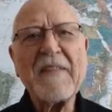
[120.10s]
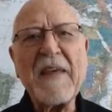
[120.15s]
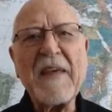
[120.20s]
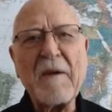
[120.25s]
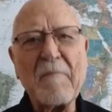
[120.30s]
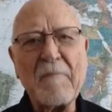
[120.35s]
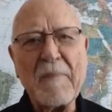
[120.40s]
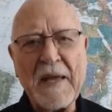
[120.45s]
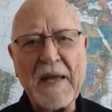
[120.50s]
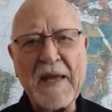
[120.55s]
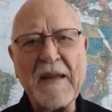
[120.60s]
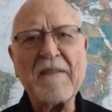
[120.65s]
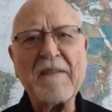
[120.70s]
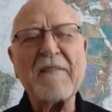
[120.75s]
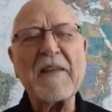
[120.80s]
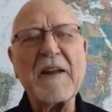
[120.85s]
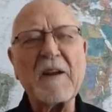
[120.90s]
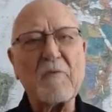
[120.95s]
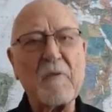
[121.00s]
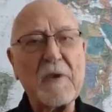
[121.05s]
that means
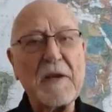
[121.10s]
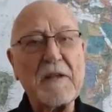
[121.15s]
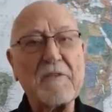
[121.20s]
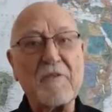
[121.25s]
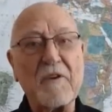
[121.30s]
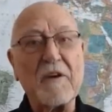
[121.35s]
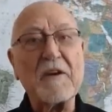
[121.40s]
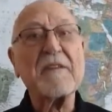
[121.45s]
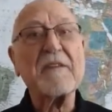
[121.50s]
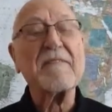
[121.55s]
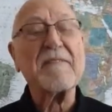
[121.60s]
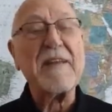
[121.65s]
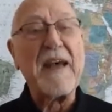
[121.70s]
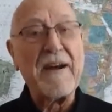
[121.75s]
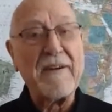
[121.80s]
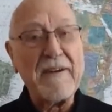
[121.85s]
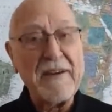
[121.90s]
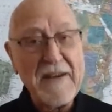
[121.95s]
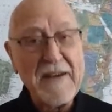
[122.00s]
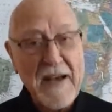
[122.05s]
that it really starts
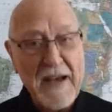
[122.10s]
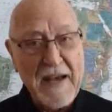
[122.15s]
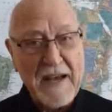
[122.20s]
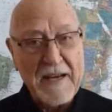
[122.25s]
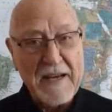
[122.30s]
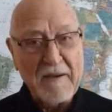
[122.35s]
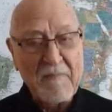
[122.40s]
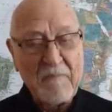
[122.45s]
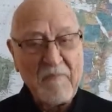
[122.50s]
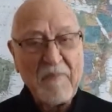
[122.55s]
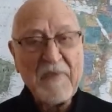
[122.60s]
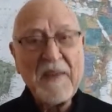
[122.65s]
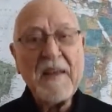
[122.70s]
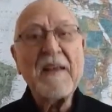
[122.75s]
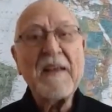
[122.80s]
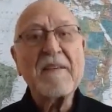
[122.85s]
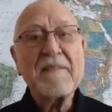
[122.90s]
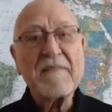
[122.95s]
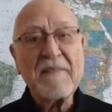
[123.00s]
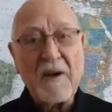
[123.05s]
Saturday night.
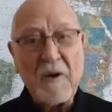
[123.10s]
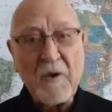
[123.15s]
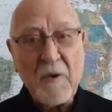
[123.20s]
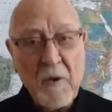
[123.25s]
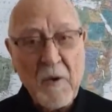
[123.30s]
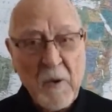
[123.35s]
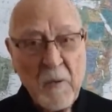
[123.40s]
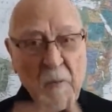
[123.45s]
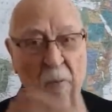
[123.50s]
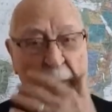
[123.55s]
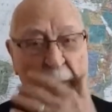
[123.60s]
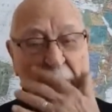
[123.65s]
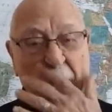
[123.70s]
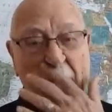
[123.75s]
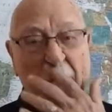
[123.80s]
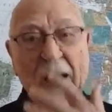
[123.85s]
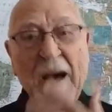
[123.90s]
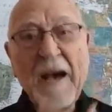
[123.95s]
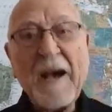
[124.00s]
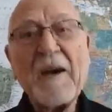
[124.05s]
So
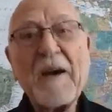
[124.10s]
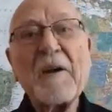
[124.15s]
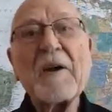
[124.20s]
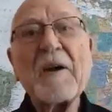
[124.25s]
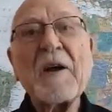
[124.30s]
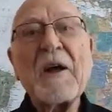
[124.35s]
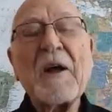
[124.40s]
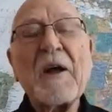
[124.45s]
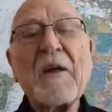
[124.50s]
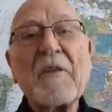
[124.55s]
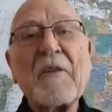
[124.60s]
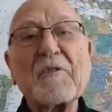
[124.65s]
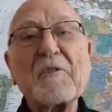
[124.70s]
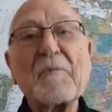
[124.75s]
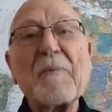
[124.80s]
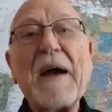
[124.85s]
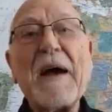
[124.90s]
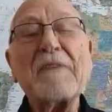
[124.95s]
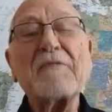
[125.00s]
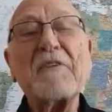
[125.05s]
there's a
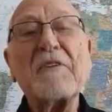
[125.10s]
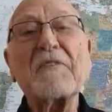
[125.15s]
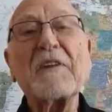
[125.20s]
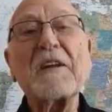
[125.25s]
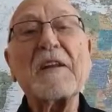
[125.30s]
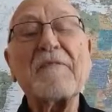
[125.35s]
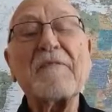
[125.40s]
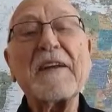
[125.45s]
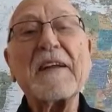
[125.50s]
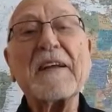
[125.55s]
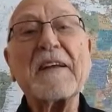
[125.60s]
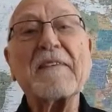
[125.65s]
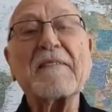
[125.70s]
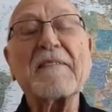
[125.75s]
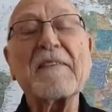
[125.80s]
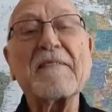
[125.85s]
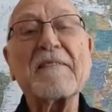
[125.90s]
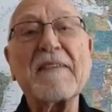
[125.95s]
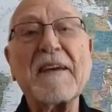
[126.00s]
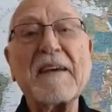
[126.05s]
passage in Leviticus
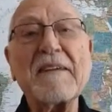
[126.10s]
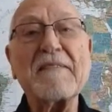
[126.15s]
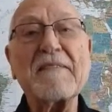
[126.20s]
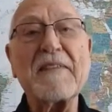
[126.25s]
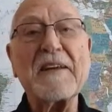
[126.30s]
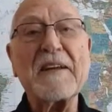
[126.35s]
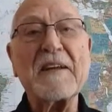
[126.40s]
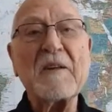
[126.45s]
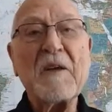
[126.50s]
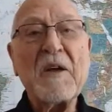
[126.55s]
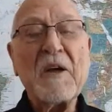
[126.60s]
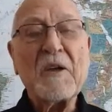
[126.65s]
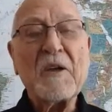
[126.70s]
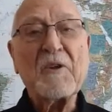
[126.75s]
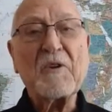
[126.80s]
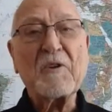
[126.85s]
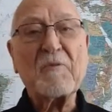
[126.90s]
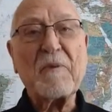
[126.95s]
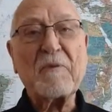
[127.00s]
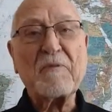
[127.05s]
that says that
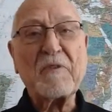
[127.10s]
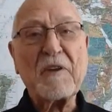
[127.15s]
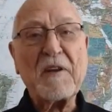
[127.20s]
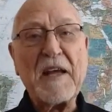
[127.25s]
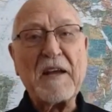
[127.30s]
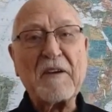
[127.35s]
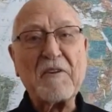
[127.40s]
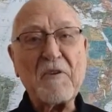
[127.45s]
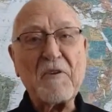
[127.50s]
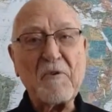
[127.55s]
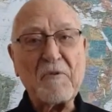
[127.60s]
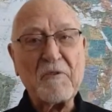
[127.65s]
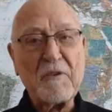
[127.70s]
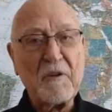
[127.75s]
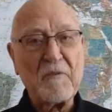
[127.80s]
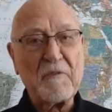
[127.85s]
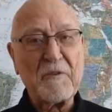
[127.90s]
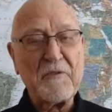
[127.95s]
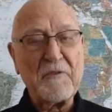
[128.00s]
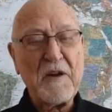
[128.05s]
you're supposed to take two
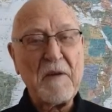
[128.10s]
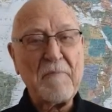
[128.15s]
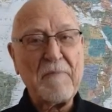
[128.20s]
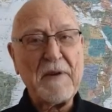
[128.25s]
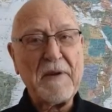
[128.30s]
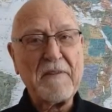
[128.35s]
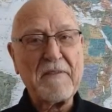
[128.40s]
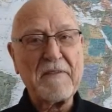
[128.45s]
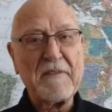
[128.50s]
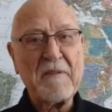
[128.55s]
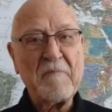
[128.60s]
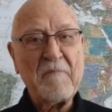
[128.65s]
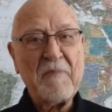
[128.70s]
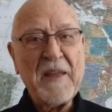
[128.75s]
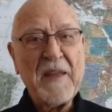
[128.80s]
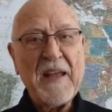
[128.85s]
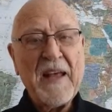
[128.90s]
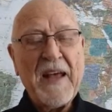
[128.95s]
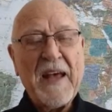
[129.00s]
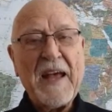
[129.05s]
silver trumpets
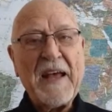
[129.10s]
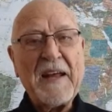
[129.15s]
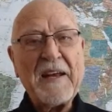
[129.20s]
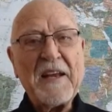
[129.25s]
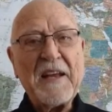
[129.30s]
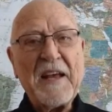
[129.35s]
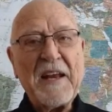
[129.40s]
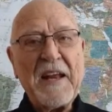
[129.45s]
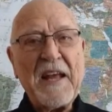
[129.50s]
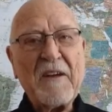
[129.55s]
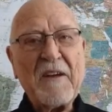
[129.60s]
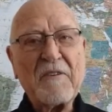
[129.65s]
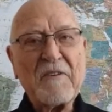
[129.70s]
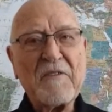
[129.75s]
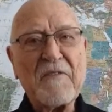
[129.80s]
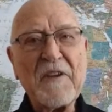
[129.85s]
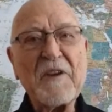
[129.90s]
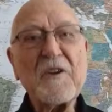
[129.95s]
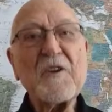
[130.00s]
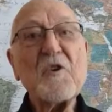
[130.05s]
and announce
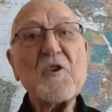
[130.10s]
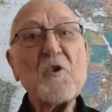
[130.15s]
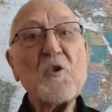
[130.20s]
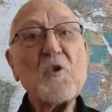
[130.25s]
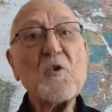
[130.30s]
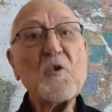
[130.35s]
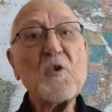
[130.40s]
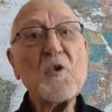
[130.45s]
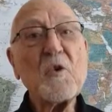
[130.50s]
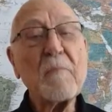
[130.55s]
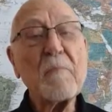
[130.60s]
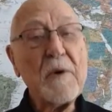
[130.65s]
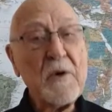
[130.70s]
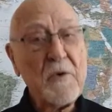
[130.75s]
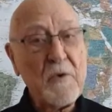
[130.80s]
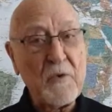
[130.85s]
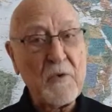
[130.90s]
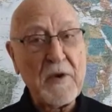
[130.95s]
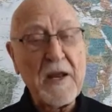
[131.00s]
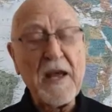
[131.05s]
the new
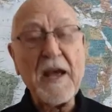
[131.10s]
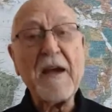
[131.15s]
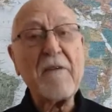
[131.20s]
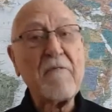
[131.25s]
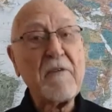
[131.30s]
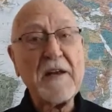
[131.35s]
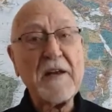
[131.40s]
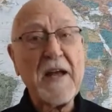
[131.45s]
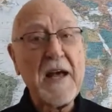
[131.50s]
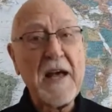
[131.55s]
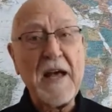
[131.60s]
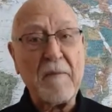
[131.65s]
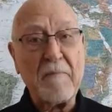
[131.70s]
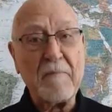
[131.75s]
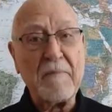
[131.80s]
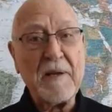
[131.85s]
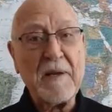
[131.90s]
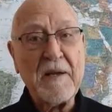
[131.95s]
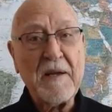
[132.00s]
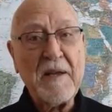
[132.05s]
moon every
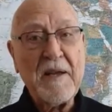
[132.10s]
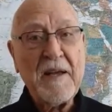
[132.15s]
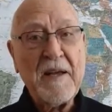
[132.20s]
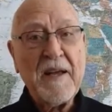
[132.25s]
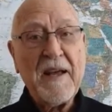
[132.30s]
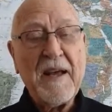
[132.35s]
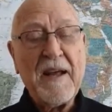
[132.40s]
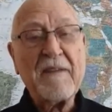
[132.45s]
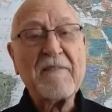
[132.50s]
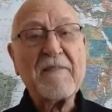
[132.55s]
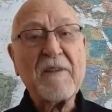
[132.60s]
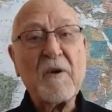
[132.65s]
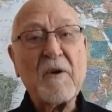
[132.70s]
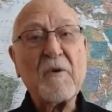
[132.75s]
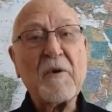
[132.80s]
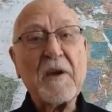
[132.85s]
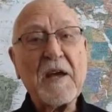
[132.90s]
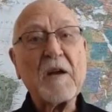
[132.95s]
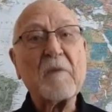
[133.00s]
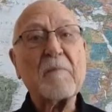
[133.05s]
time. And
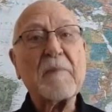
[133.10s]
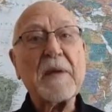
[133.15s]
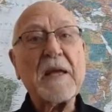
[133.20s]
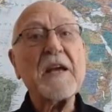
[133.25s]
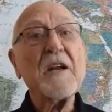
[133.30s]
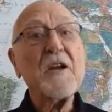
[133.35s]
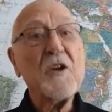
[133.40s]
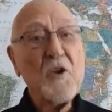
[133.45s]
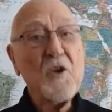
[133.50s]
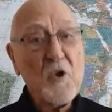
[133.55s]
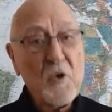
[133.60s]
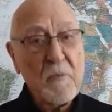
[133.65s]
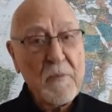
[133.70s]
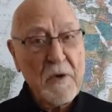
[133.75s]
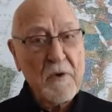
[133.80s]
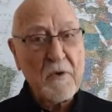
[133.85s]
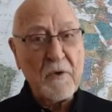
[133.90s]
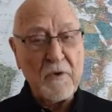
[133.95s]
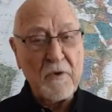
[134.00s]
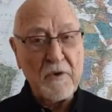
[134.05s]
so it'll be a new
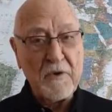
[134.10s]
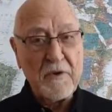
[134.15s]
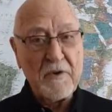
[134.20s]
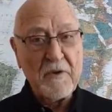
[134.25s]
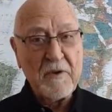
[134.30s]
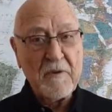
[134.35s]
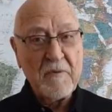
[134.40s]
moon.